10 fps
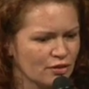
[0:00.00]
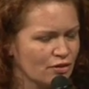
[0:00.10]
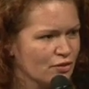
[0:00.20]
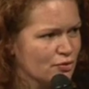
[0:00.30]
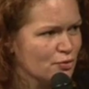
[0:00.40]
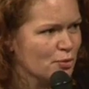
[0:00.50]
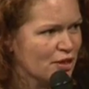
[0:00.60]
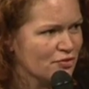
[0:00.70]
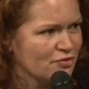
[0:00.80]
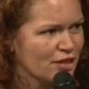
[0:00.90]
on a novel, but
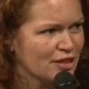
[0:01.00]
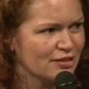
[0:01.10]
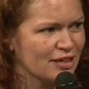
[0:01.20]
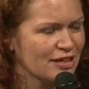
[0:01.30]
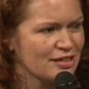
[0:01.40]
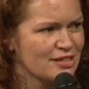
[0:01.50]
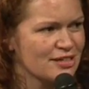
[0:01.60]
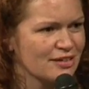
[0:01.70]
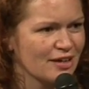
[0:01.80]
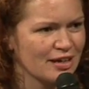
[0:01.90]
I find that
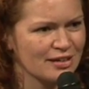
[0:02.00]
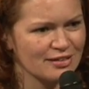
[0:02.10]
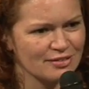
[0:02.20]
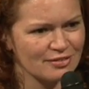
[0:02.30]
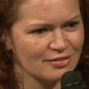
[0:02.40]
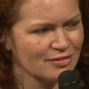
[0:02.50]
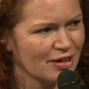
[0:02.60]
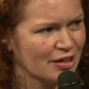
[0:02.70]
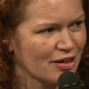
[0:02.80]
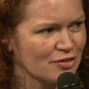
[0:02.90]

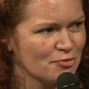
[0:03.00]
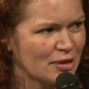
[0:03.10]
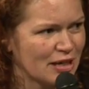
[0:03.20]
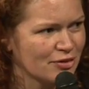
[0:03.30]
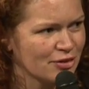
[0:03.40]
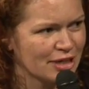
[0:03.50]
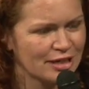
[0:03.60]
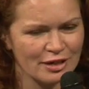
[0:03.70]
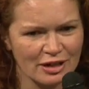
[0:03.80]
I kind of play hooky.